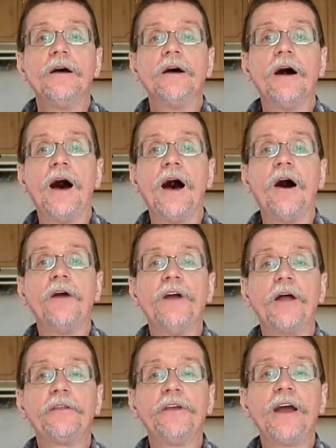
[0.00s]

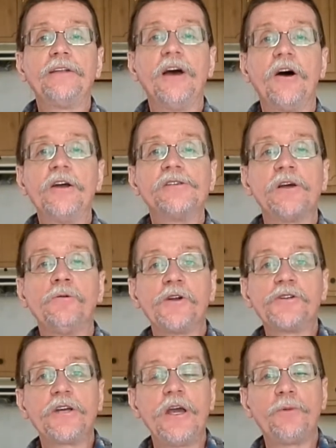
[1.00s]
another thing I tell you is they want
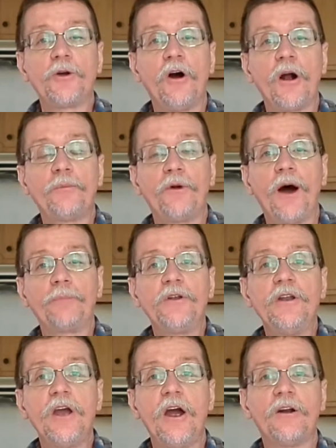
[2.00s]
you to keep your arm propped in
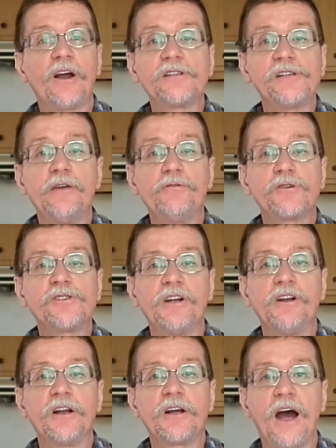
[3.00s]
the air, like say if you're sitting
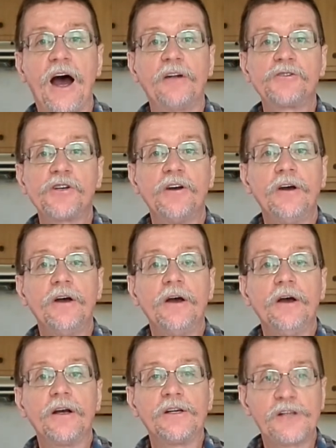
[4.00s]
in a couch,
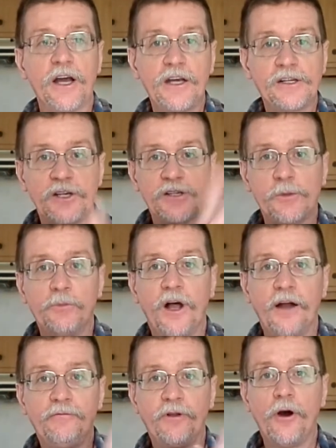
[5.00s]
because I guess because of
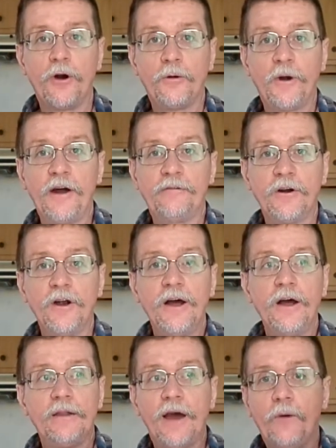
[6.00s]
blood flow or whatever,
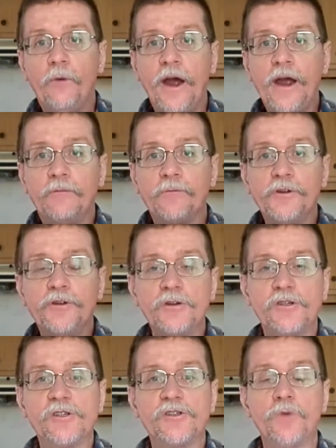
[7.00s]
that way it
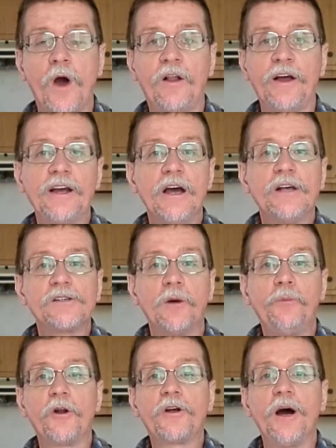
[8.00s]
reduces swelling. So I'll
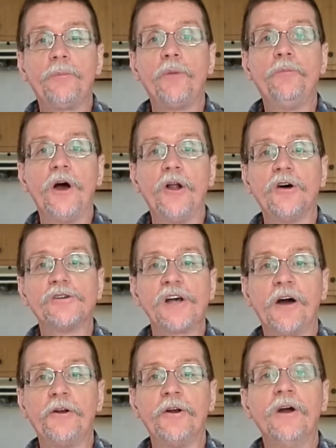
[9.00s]
put a couple pillows
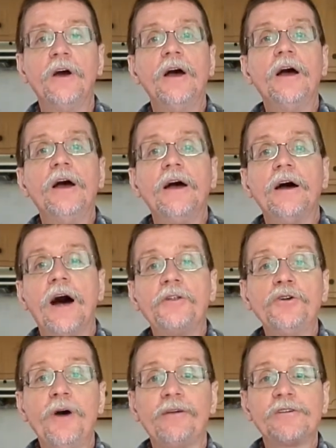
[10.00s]
under. I
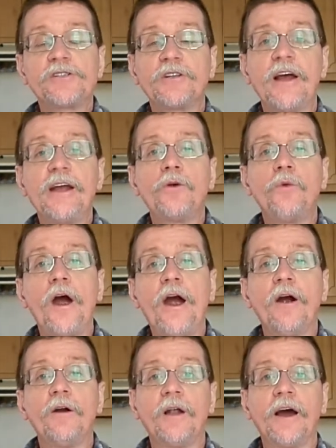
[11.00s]
do have a sling to
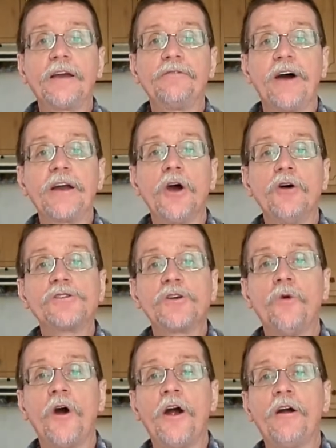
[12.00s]
wear, like if I go
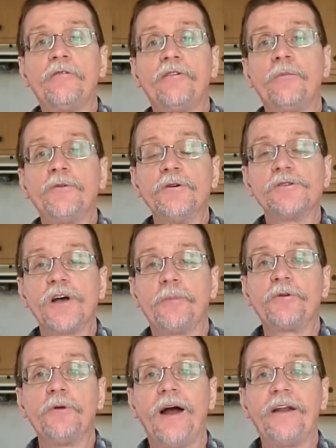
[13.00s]
somewhere or if I'm doing
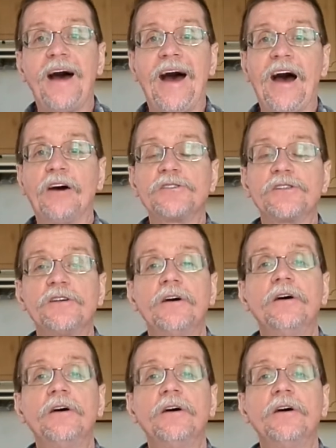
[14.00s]
something around the house.